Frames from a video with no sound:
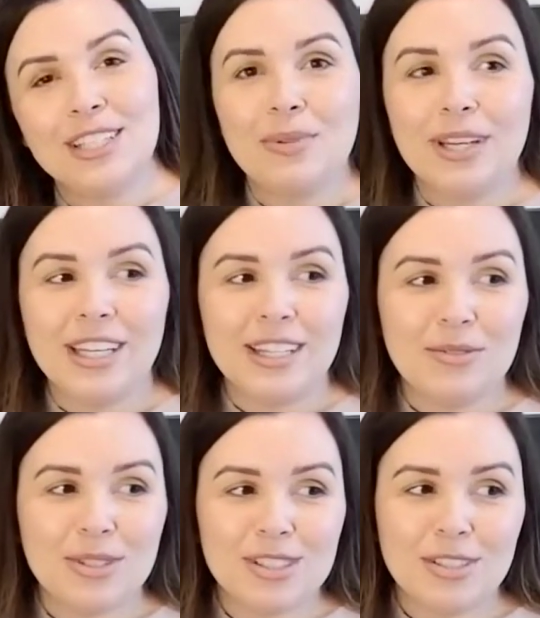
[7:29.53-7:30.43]
But
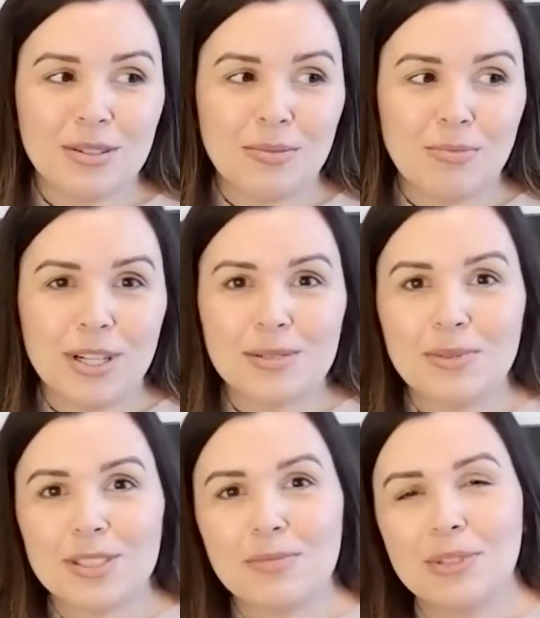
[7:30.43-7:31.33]
once your breast
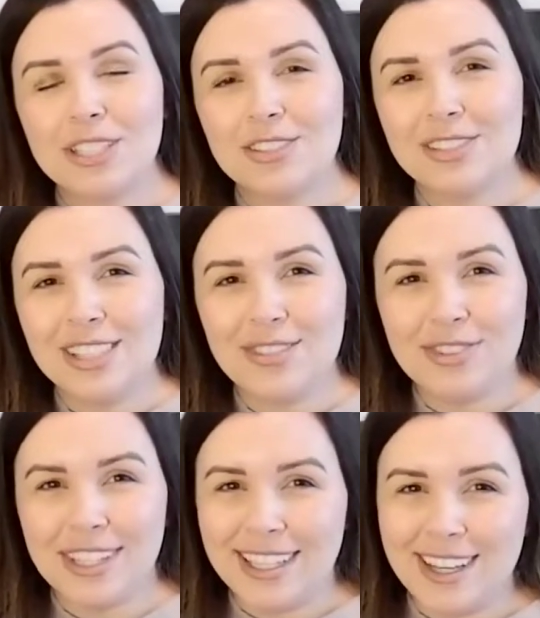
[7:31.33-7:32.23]
milk supply starts
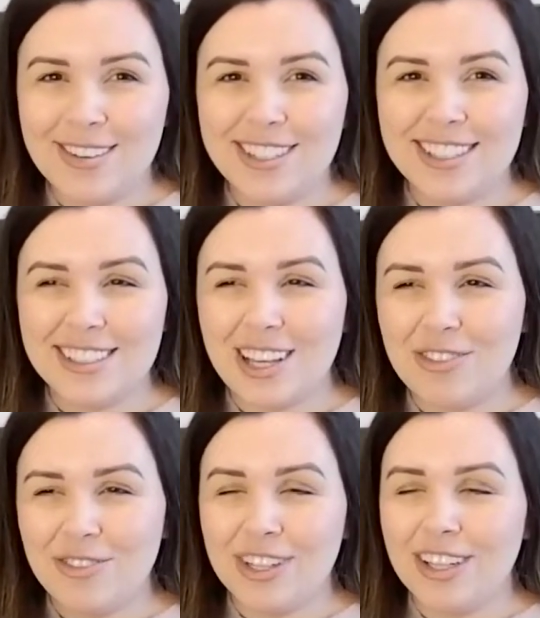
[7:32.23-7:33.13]
evening out, I
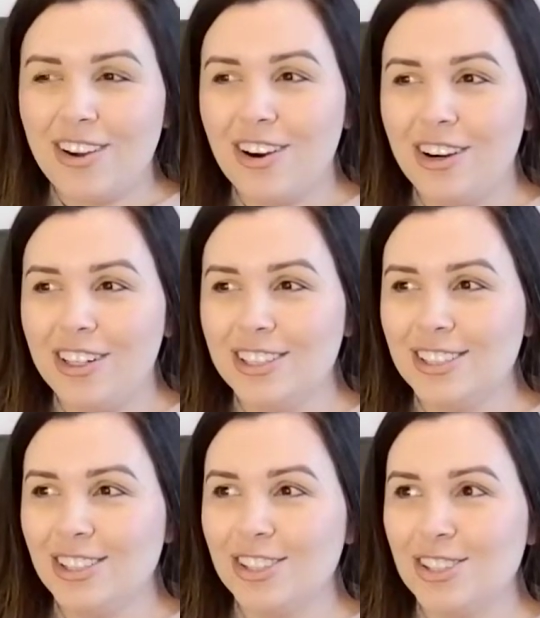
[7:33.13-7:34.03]
find it hard to
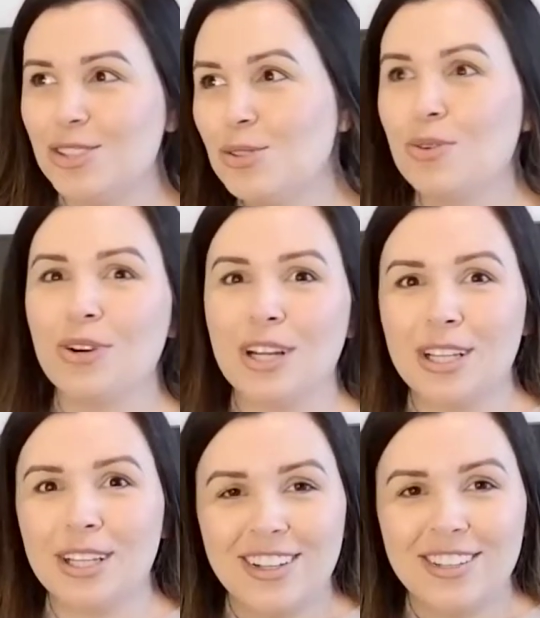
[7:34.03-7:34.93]
start storing
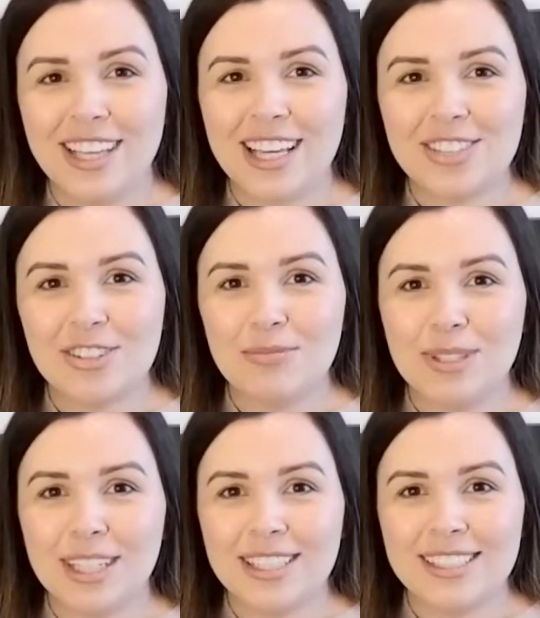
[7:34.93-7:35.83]
all the extra
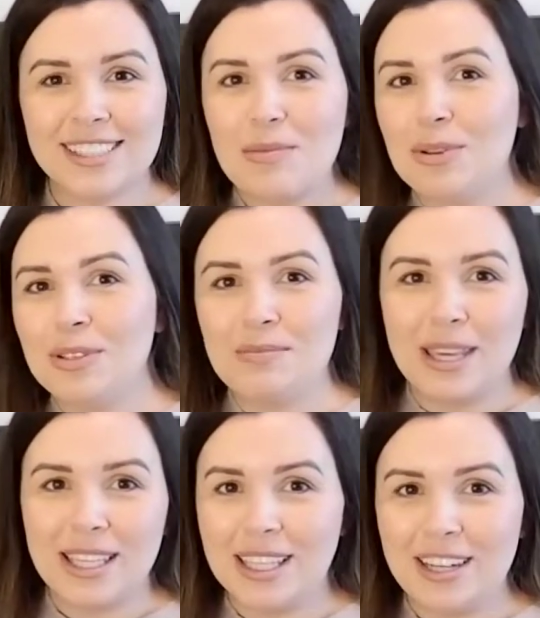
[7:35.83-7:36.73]
because I'm only
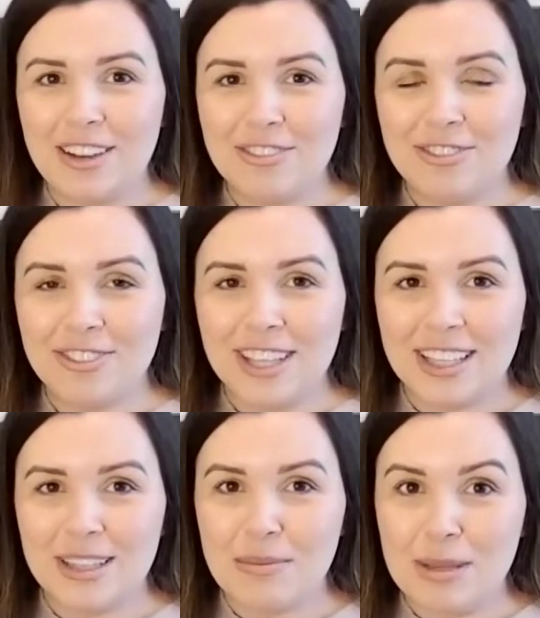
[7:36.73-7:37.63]
making enough
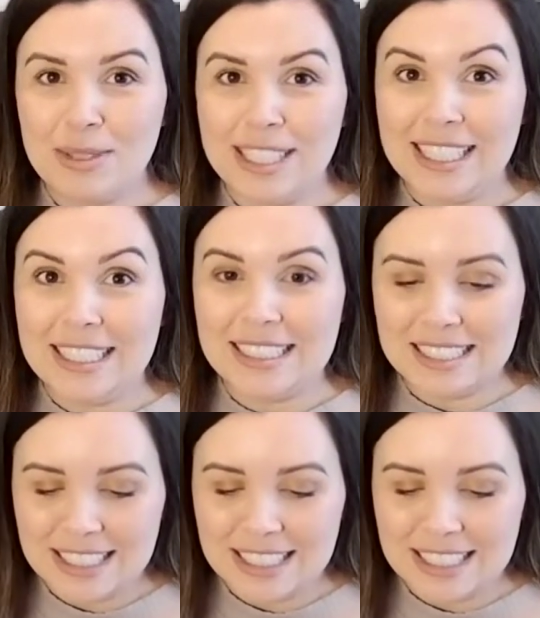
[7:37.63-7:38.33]
that the baby needs.